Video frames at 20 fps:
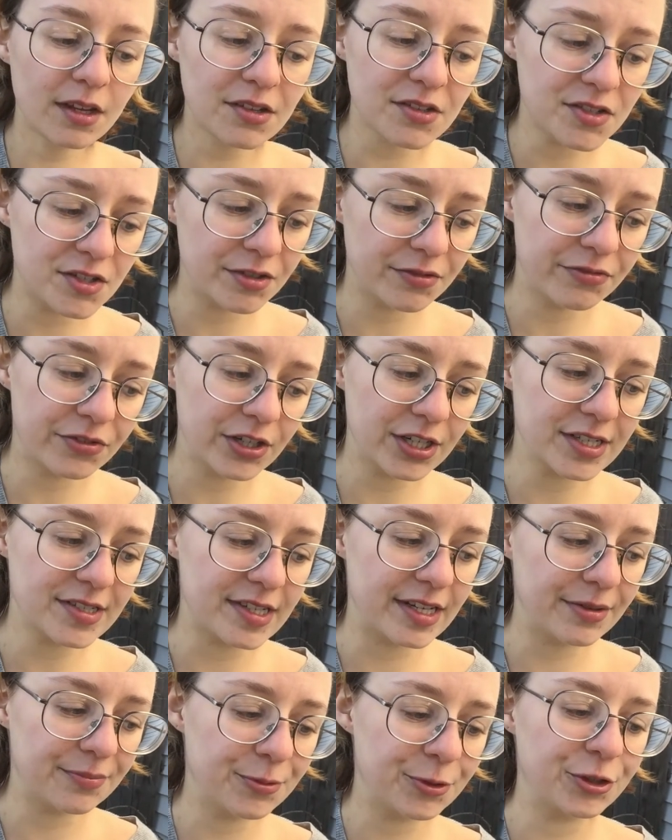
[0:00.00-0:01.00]
So for
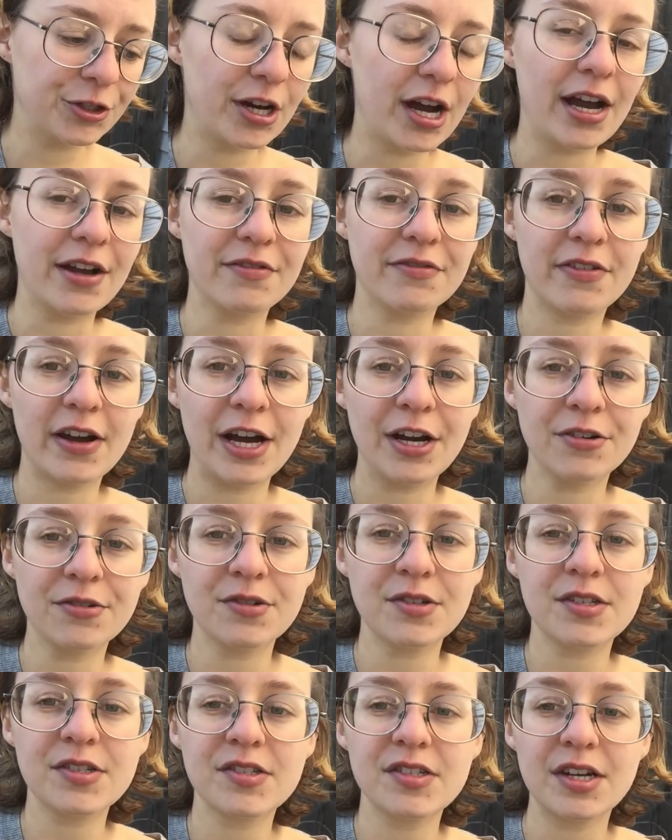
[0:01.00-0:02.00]
example, I
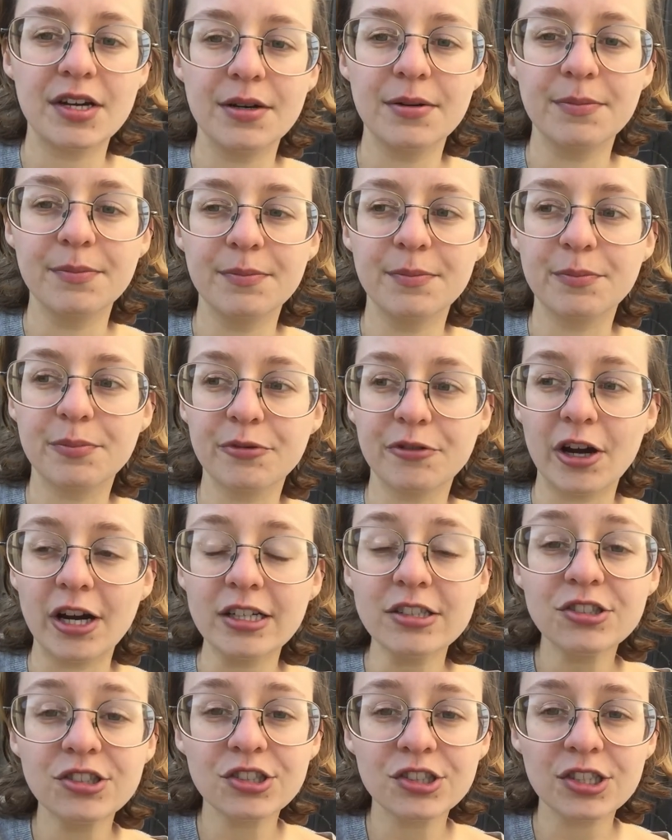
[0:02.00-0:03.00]
found some
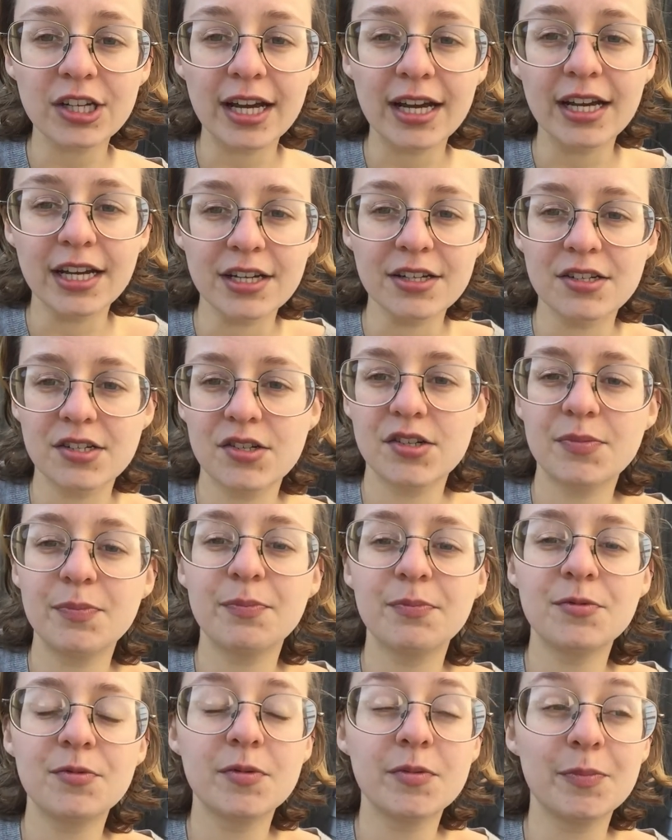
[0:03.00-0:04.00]
brush and
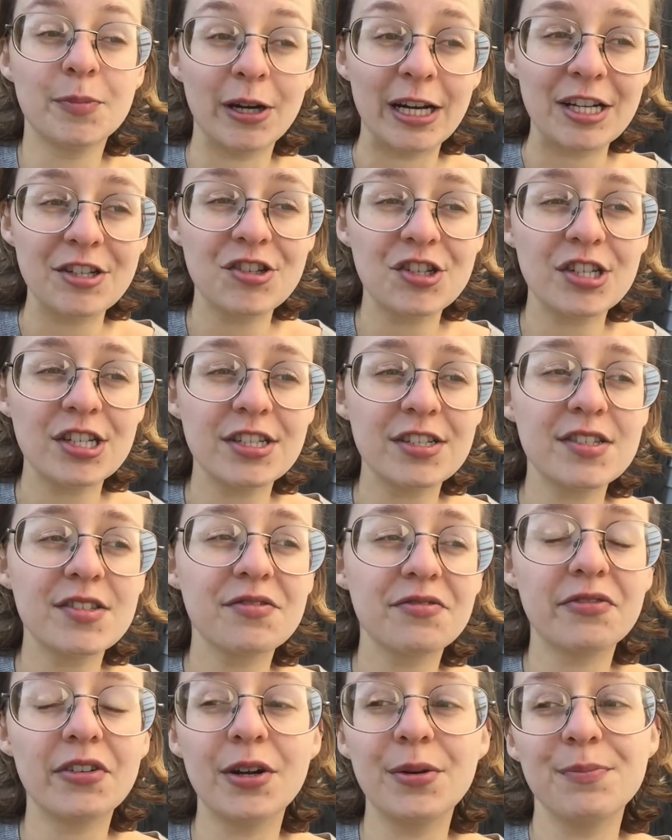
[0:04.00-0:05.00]
branches
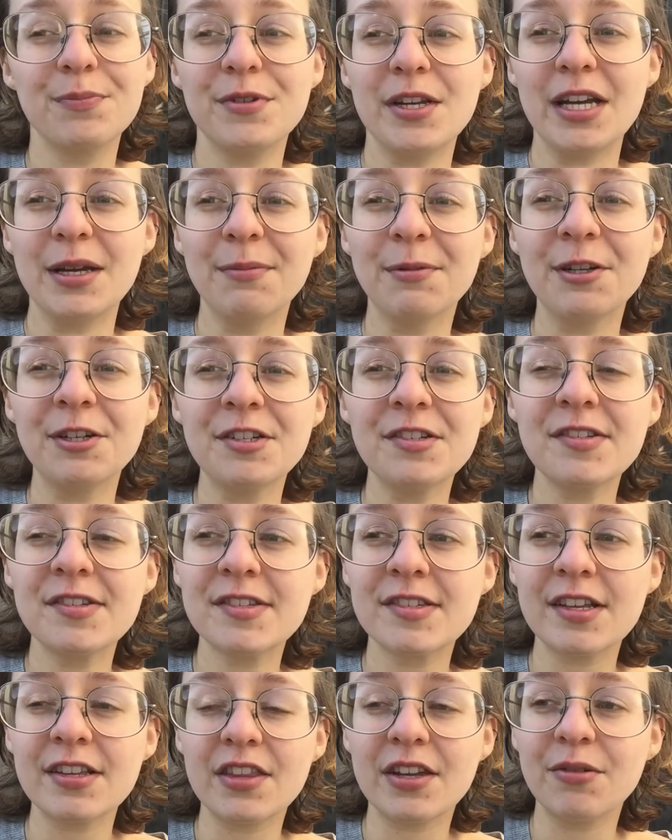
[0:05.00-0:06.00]
from neighbors
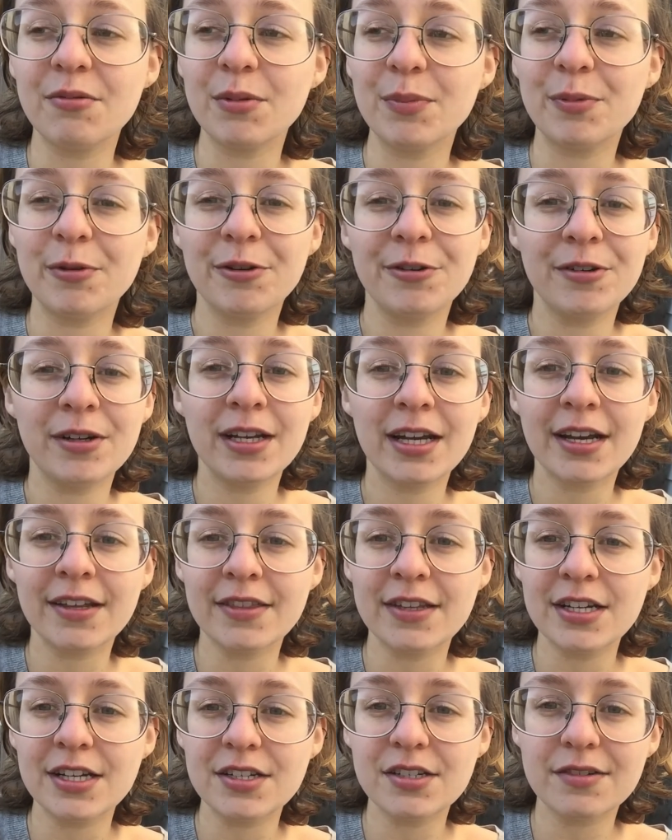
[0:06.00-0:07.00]
that they were pruning
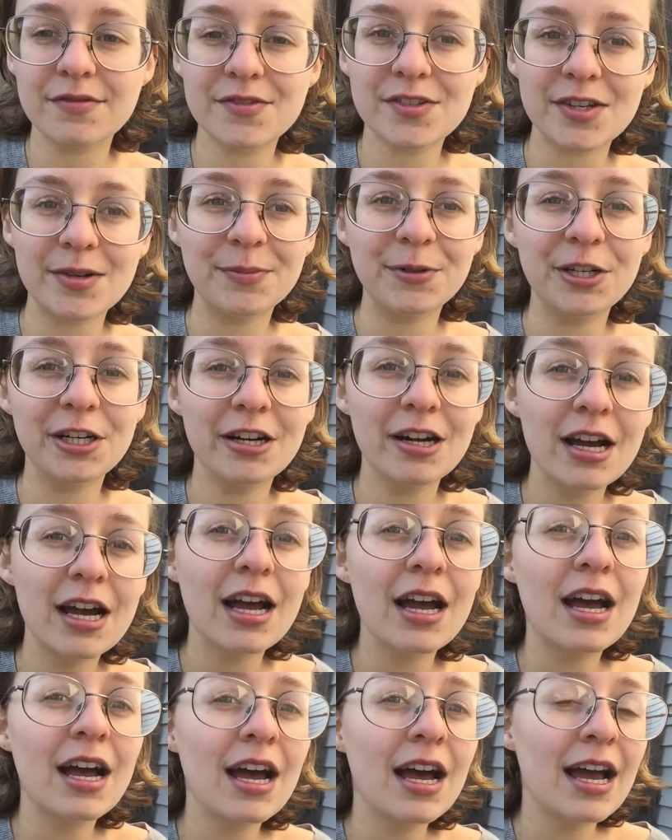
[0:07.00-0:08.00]
at the end of summer,
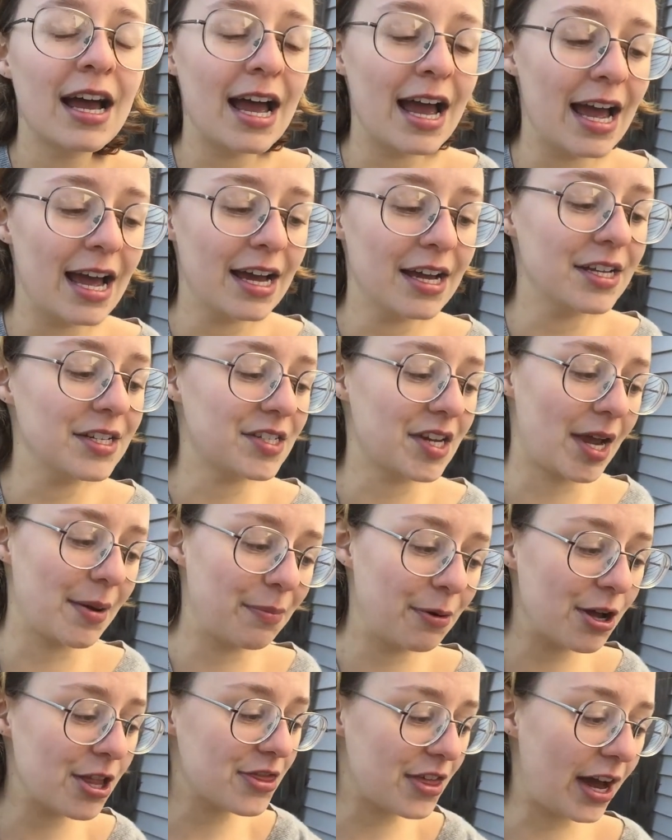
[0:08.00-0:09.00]
and I
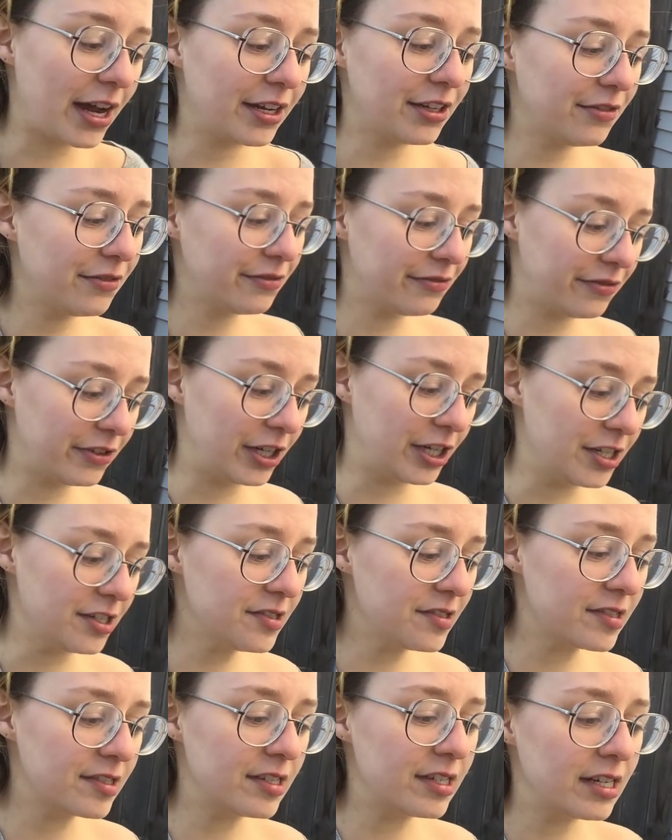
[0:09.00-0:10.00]
put that in
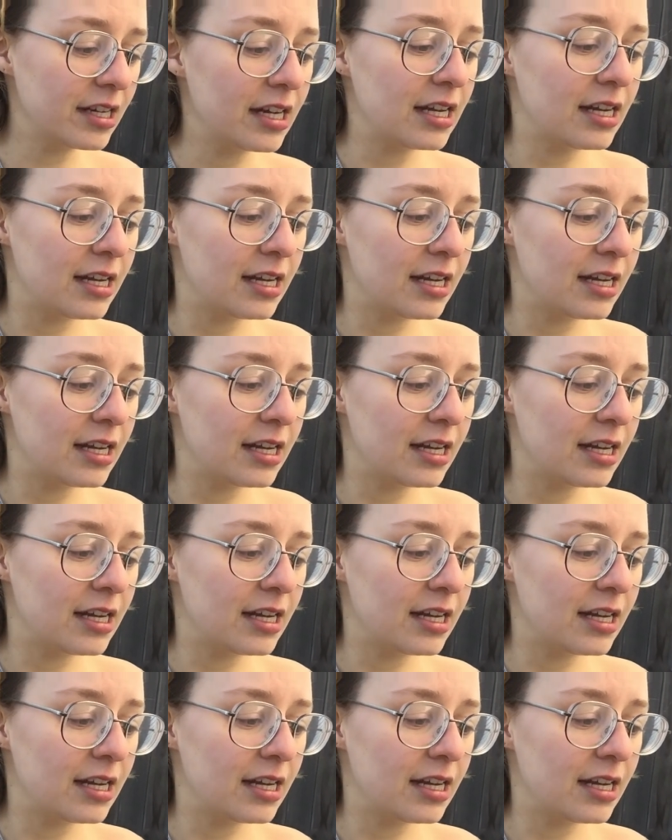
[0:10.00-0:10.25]
first,